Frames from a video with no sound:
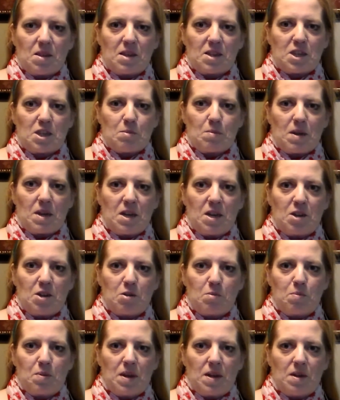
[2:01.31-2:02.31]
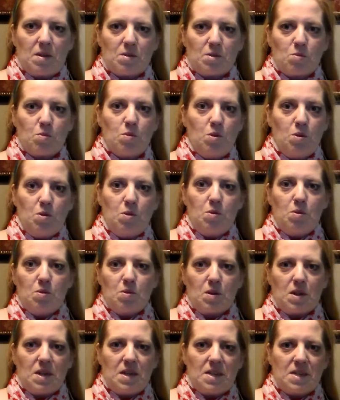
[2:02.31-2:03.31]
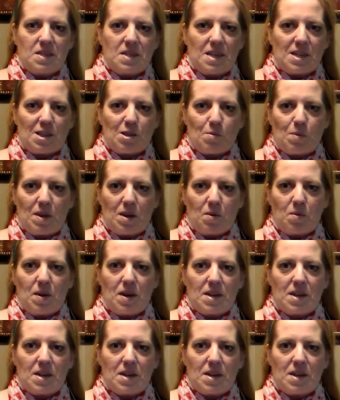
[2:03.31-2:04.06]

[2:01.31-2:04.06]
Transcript: Lost about a hundred pounds. Woo! Not the way I